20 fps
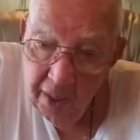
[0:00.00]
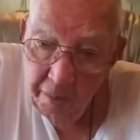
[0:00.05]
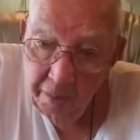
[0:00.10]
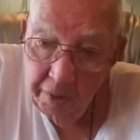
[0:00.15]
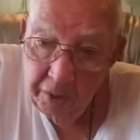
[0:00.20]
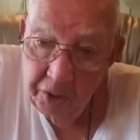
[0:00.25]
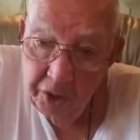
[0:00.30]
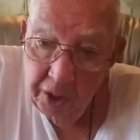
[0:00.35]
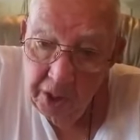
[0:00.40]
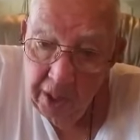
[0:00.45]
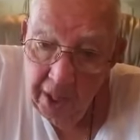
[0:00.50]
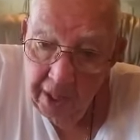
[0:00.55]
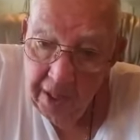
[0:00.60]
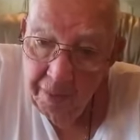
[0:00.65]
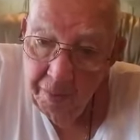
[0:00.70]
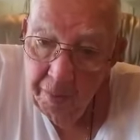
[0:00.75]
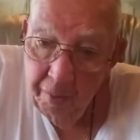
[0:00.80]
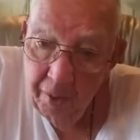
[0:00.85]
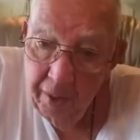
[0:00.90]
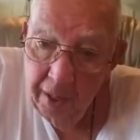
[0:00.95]
but you
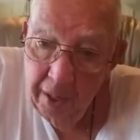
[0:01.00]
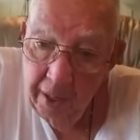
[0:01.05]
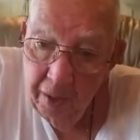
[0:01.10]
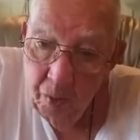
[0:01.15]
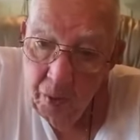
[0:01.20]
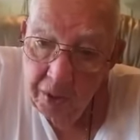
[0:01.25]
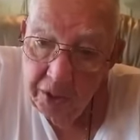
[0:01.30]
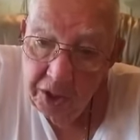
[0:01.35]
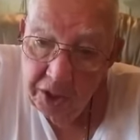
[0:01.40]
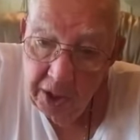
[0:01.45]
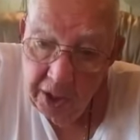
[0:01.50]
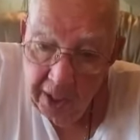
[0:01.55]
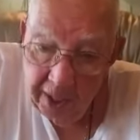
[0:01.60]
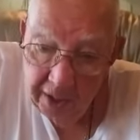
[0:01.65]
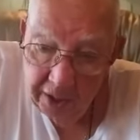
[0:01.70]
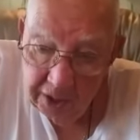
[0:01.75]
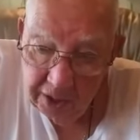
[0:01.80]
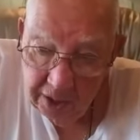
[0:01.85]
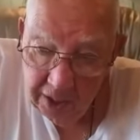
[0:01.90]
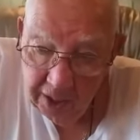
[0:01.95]
can't breed what you
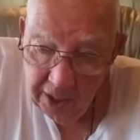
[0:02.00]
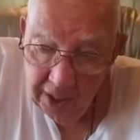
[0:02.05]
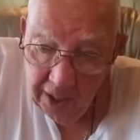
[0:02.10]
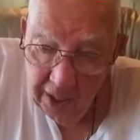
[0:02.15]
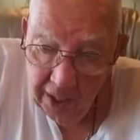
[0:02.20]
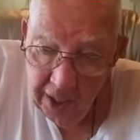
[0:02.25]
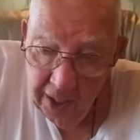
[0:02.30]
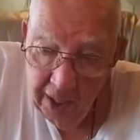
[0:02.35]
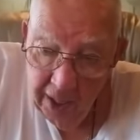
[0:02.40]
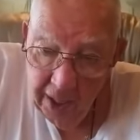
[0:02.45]
can't see.